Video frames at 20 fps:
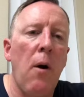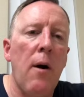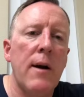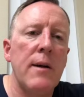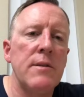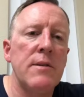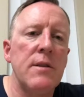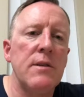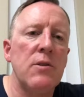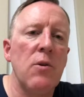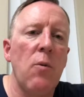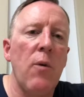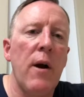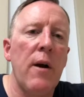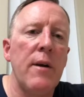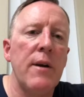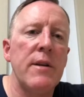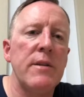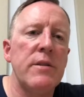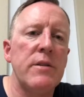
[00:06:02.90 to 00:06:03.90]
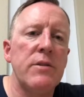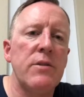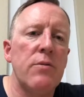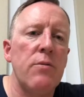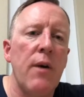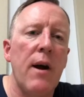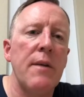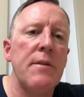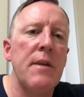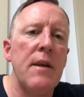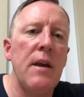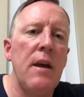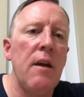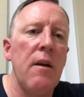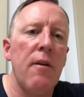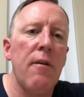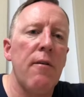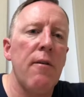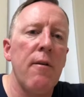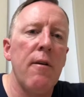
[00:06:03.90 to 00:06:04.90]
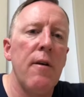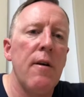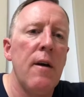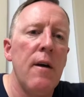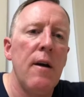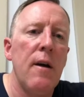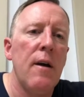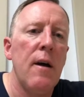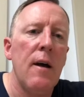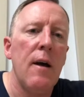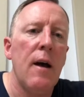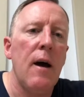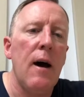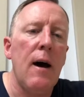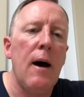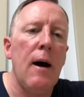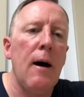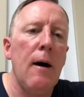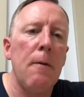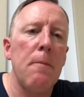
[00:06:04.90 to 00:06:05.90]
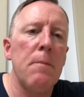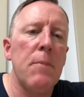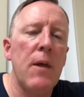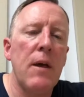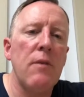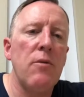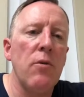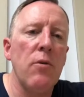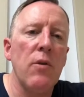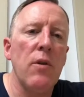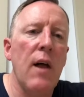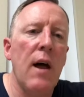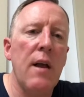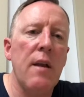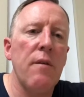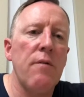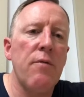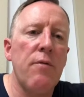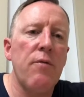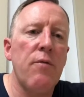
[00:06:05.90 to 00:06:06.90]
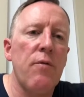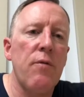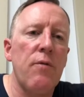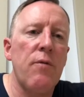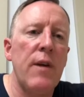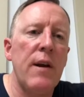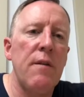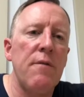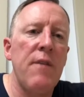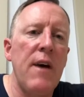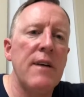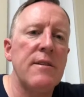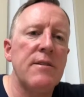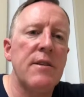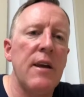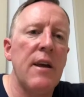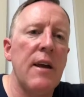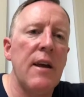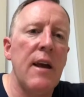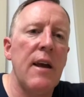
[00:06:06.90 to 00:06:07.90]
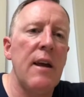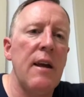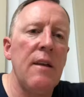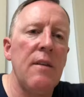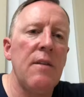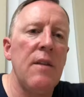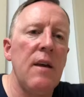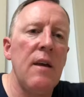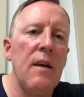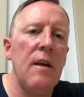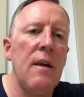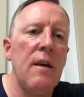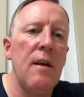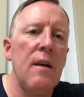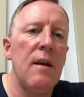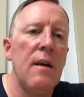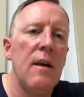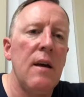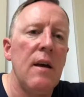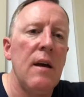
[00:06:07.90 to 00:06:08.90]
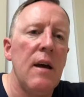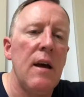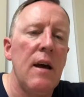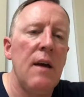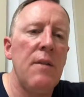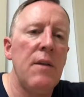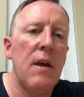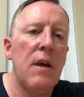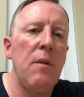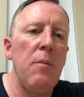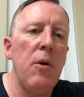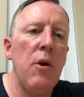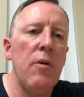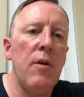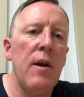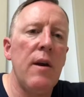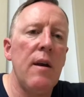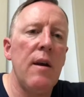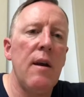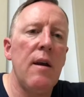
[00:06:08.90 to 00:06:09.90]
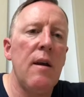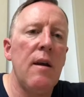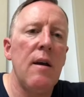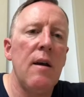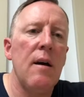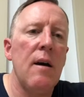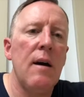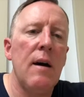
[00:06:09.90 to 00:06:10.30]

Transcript: Parkinson's awareness throughout the year. They do a lot of reinvesting in the community.